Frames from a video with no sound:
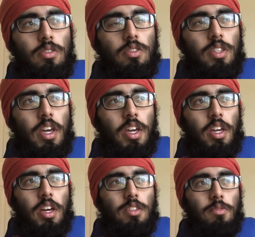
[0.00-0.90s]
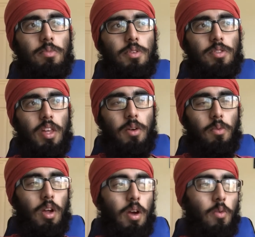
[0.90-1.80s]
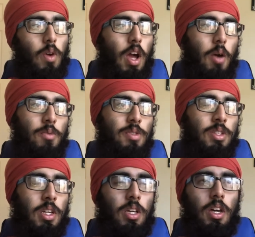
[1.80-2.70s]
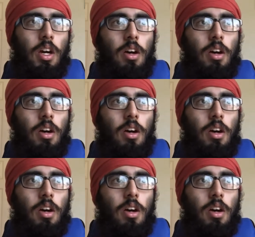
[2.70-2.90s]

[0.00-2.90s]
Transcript: saying, I suppose, that what I was saying.